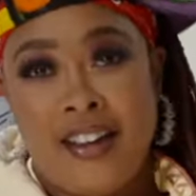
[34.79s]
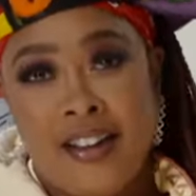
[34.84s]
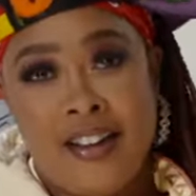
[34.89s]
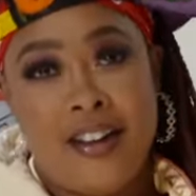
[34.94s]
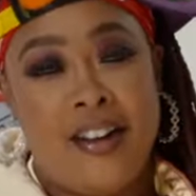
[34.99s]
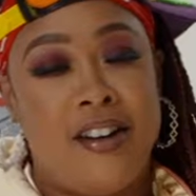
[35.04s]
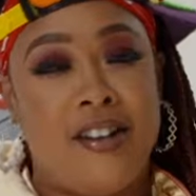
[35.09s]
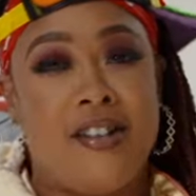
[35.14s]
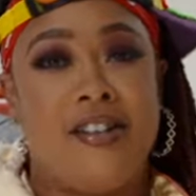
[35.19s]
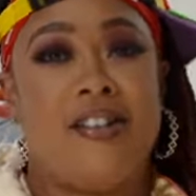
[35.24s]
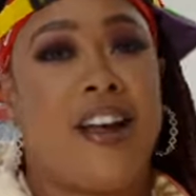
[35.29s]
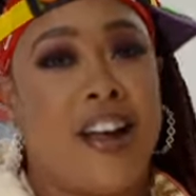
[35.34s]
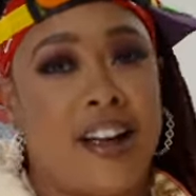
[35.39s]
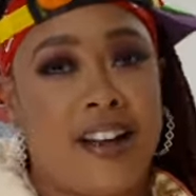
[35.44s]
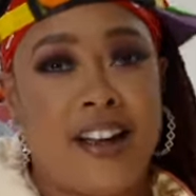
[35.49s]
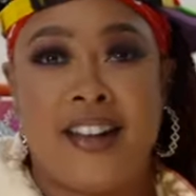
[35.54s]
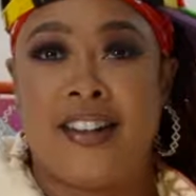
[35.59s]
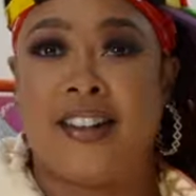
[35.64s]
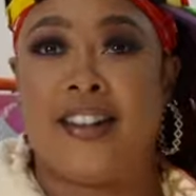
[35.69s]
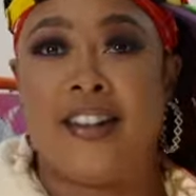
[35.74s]
you know,
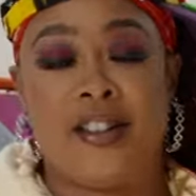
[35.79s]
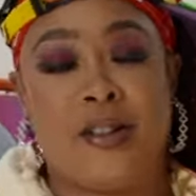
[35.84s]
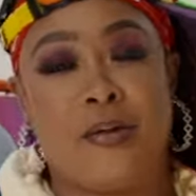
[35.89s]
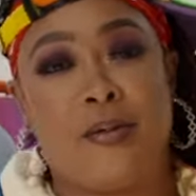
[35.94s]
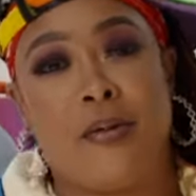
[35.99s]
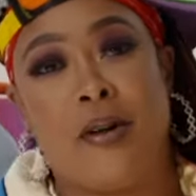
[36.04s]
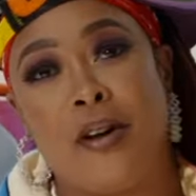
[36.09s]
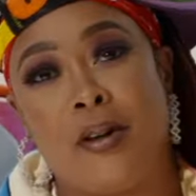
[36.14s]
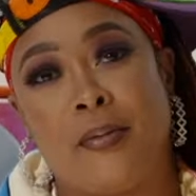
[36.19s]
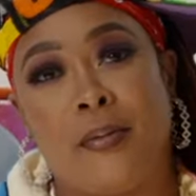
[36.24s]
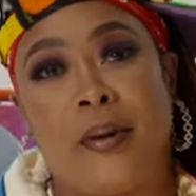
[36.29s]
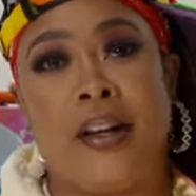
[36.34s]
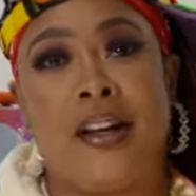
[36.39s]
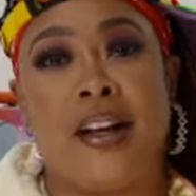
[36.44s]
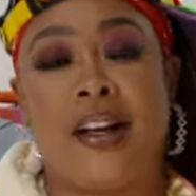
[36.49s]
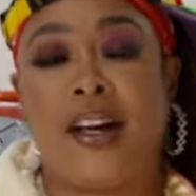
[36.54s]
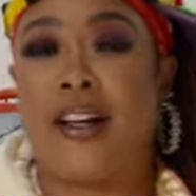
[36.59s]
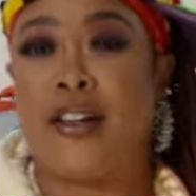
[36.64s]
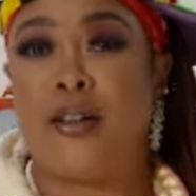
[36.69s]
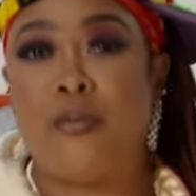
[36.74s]
I got to get to work,
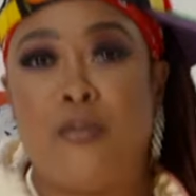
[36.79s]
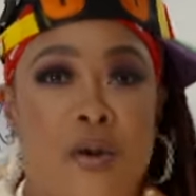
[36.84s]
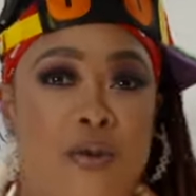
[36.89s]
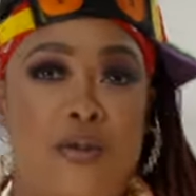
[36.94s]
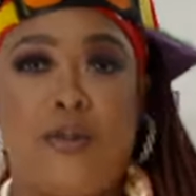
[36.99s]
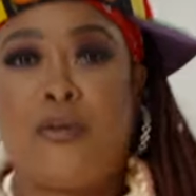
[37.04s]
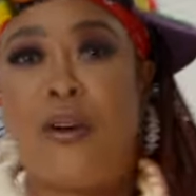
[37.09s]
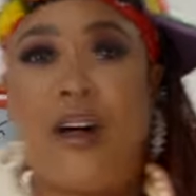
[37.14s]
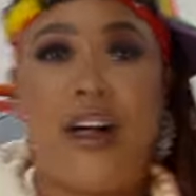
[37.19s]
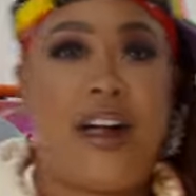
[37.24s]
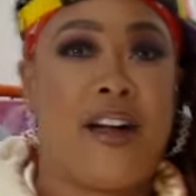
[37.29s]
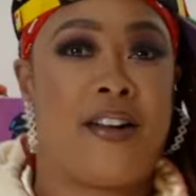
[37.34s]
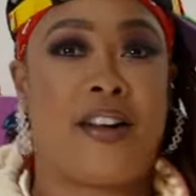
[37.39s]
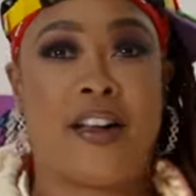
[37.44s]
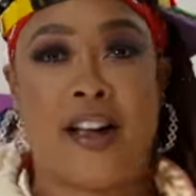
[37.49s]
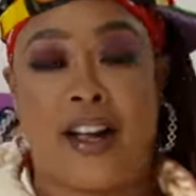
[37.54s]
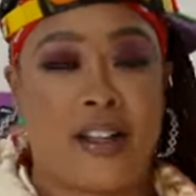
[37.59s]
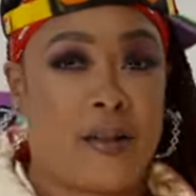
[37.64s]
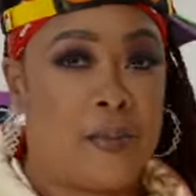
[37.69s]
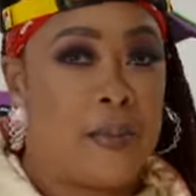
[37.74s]
man. I got to move
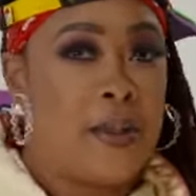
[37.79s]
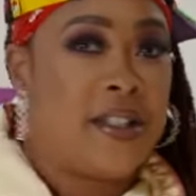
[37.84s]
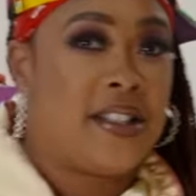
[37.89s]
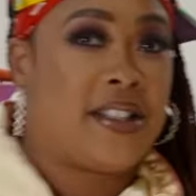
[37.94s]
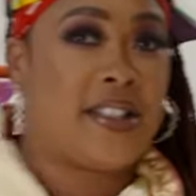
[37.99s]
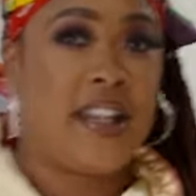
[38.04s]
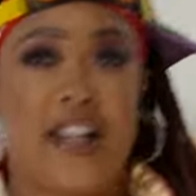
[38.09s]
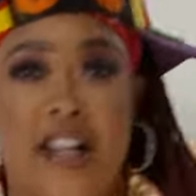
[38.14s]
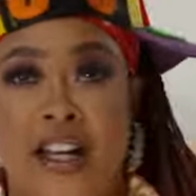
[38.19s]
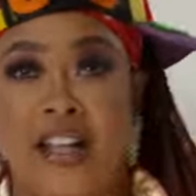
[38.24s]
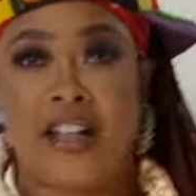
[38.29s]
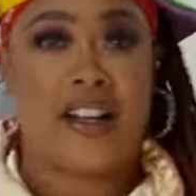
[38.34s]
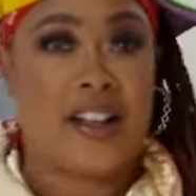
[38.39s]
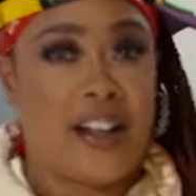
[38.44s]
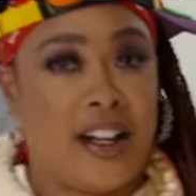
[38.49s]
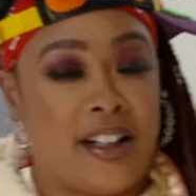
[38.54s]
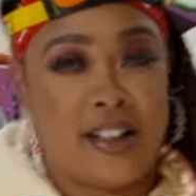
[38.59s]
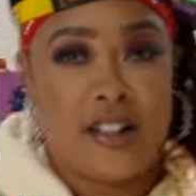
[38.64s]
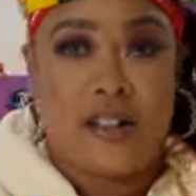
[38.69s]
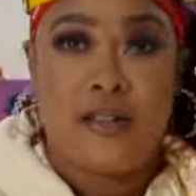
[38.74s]
around. I got to be seen. I
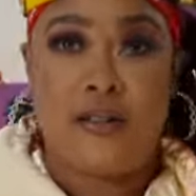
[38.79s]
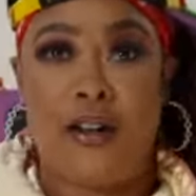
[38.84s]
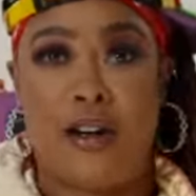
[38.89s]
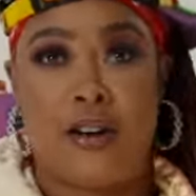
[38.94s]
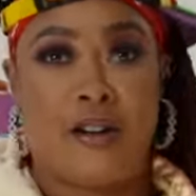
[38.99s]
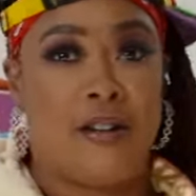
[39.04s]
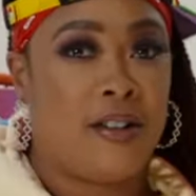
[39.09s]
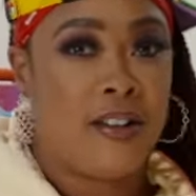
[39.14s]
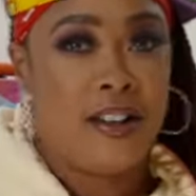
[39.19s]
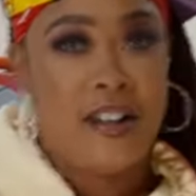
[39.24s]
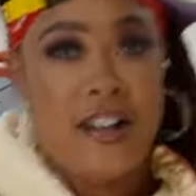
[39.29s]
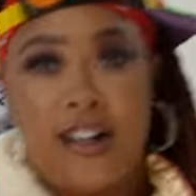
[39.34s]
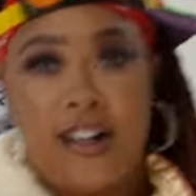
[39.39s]
got to, you know,